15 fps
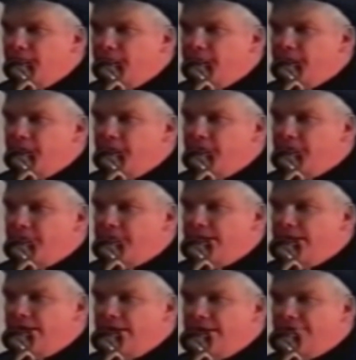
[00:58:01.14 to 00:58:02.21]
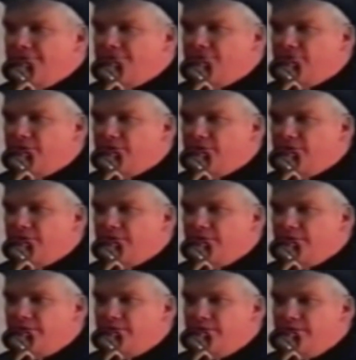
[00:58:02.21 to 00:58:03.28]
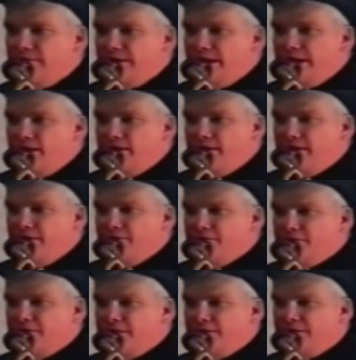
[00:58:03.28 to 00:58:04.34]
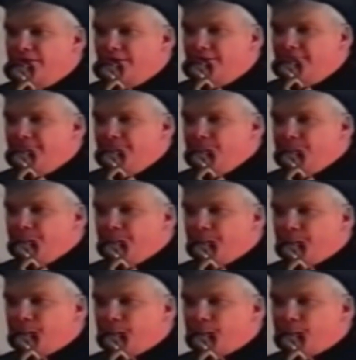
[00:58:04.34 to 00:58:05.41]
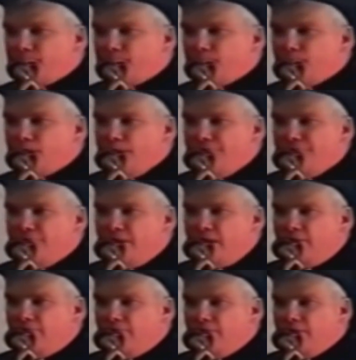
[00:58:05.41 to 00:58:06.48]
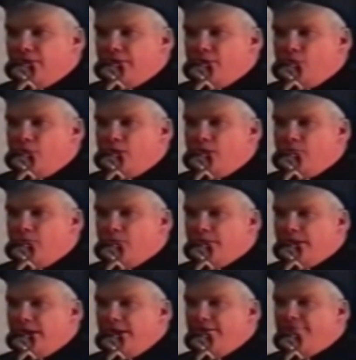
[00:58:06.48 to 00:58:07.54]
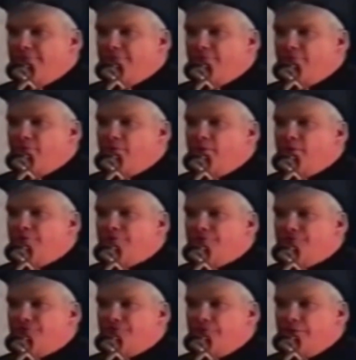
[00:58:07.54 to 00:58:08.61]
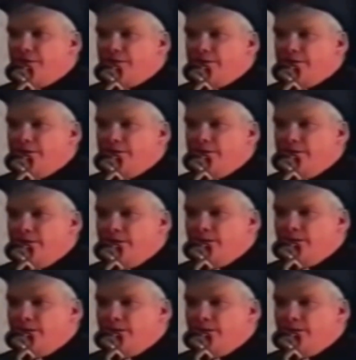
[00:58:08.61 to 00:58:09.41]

another peculiar thing is the alien agenda is not really well believed nor understood